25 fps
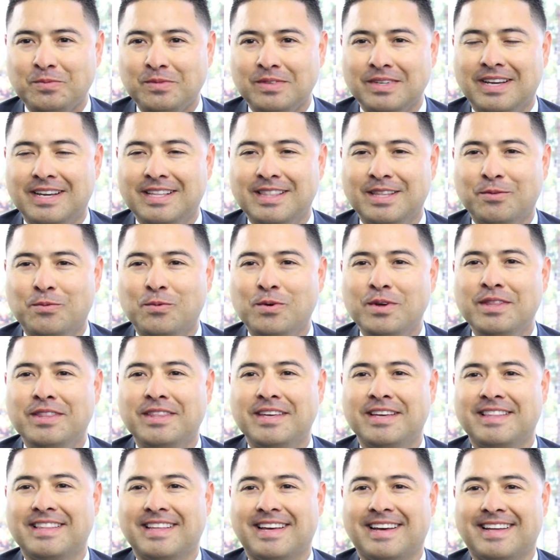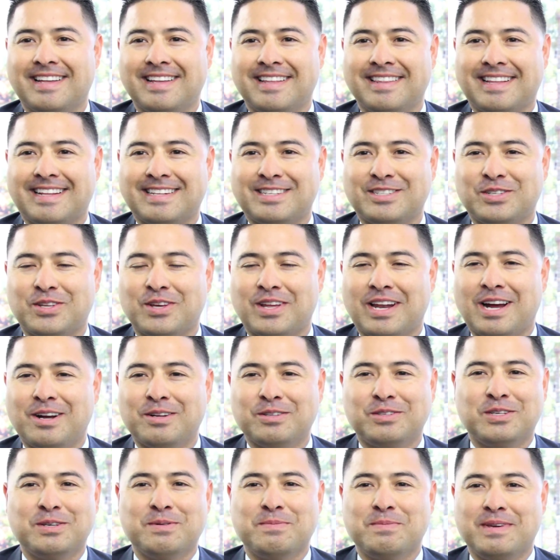And the one thing that stood
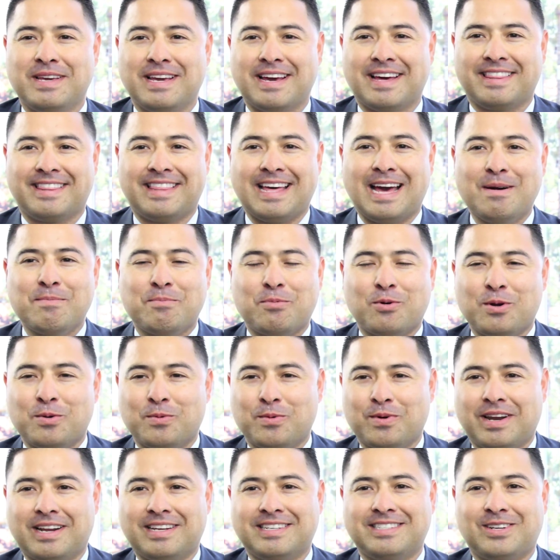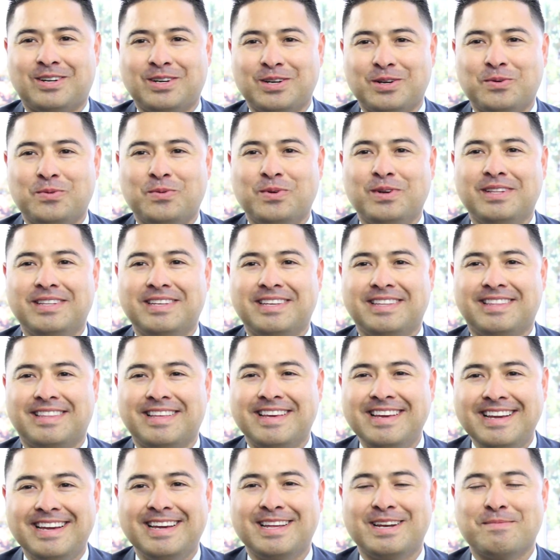out to me at that point when I started really
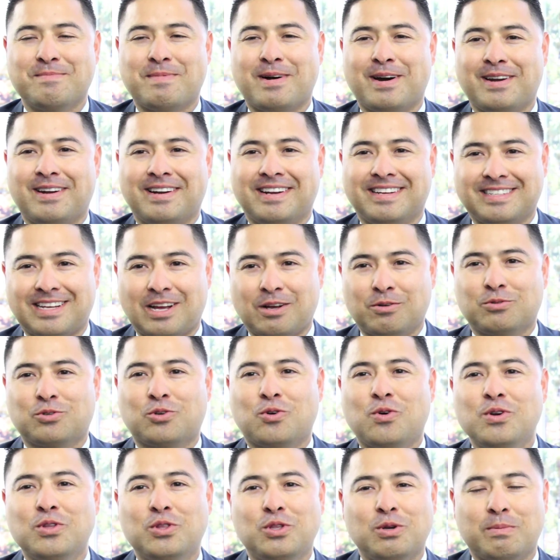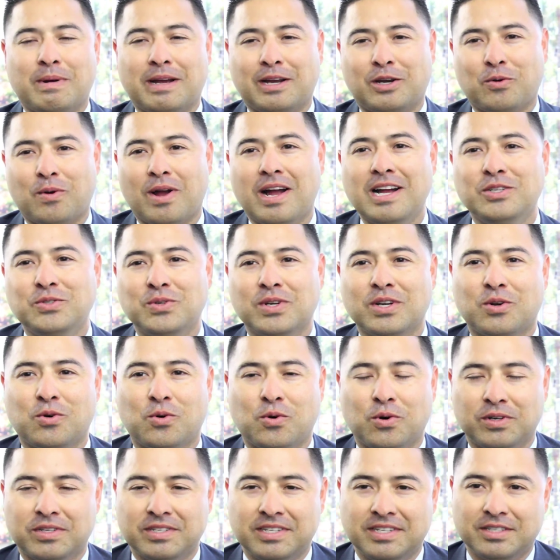thinking about it as I was going through my graduate
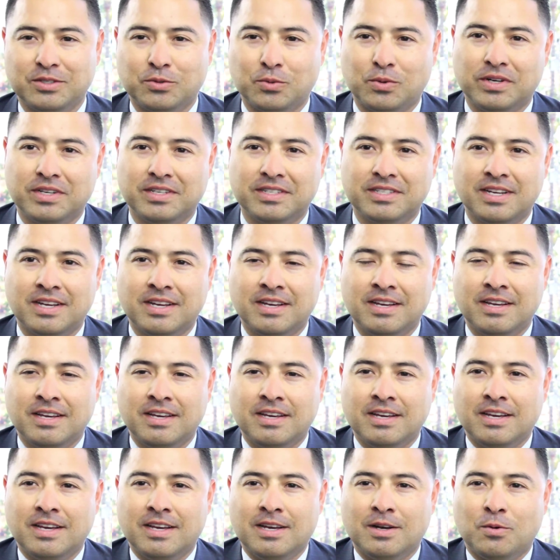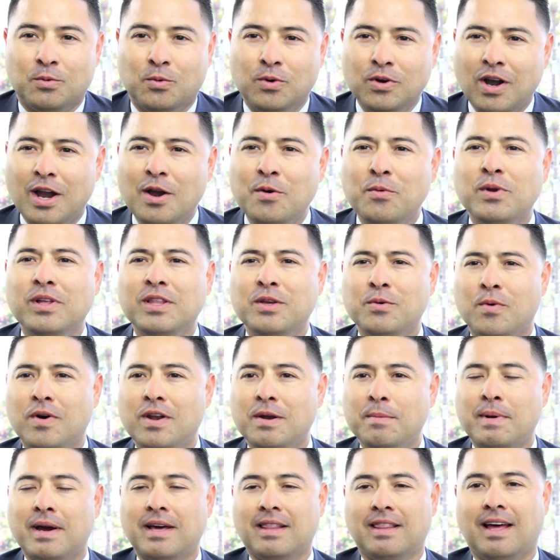courses was, what I really
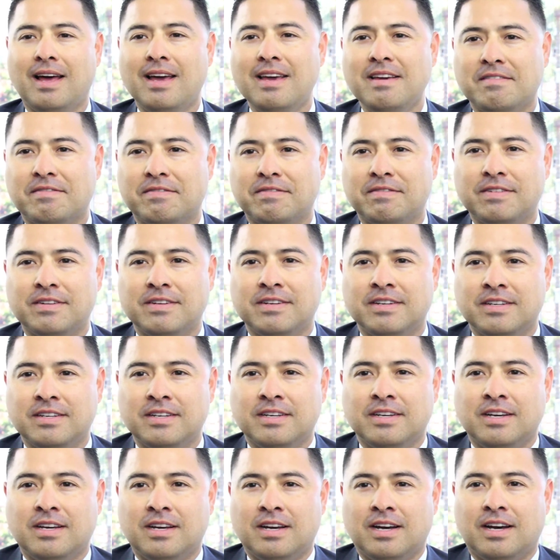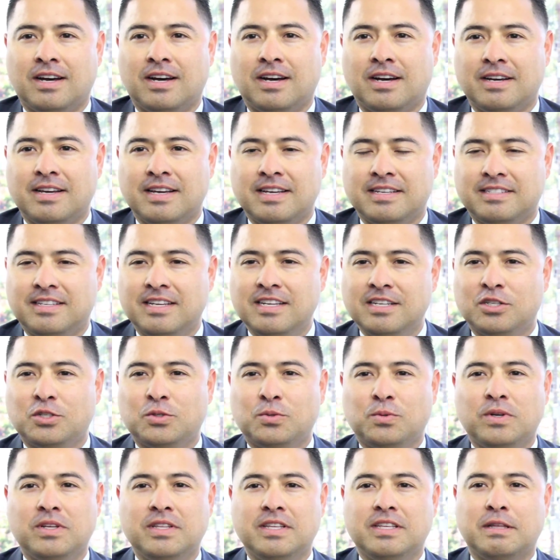want in my life. Is
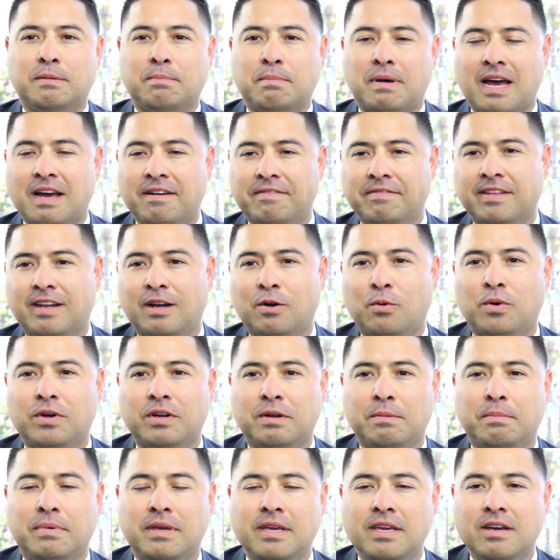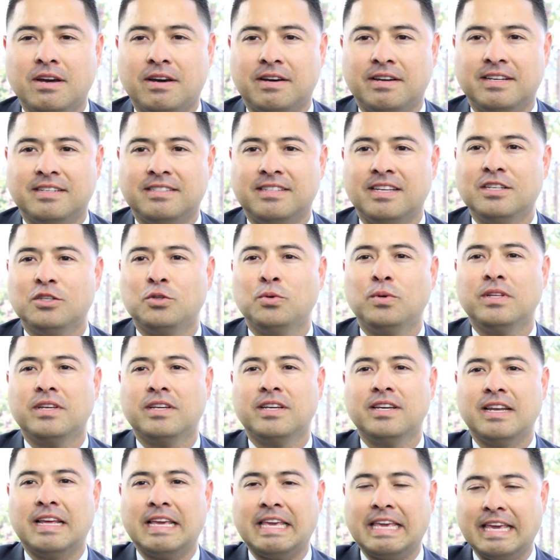this really the path that I want to be on? Is this really
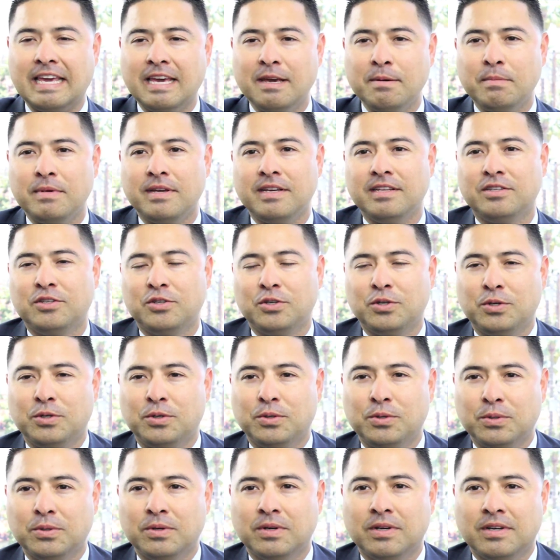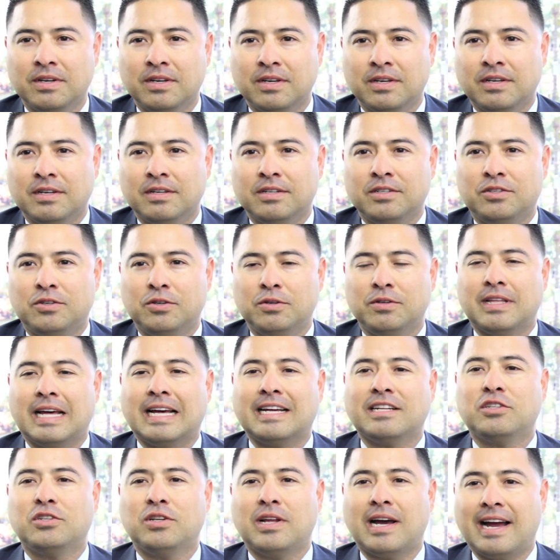going to get me to
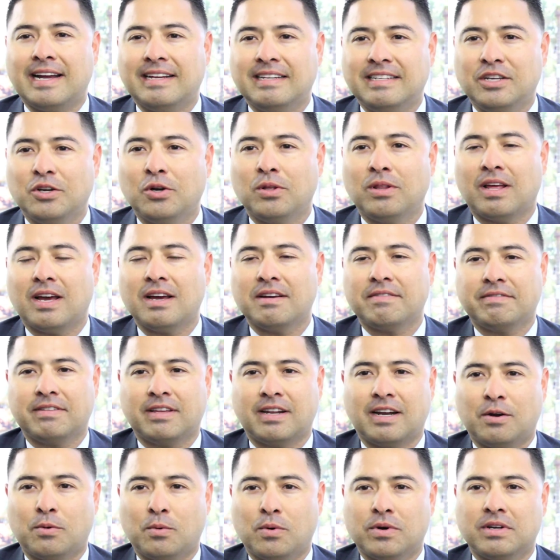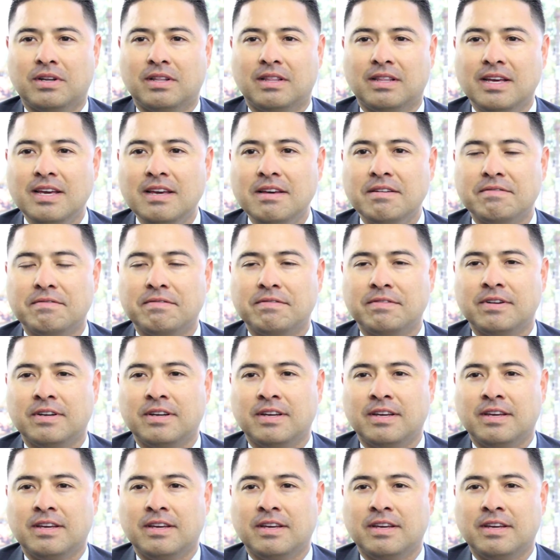that ideal life that I want to live?